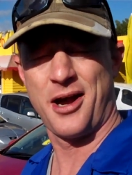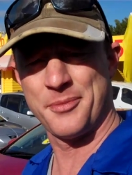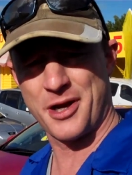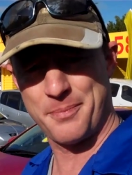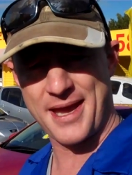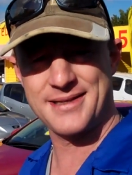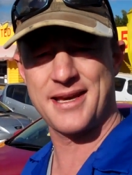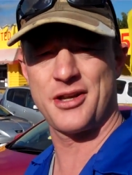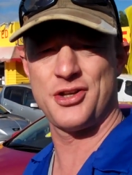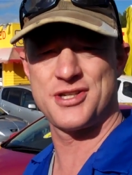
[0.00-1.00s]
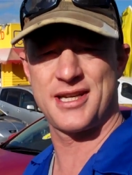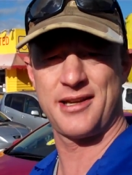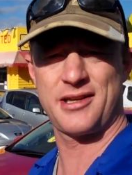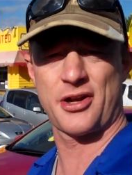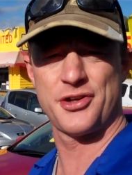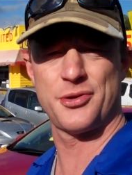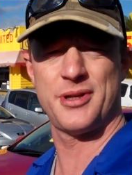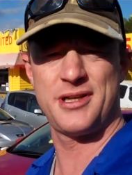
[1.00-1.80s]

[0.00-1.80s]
I'm now back down in New Zealand and I do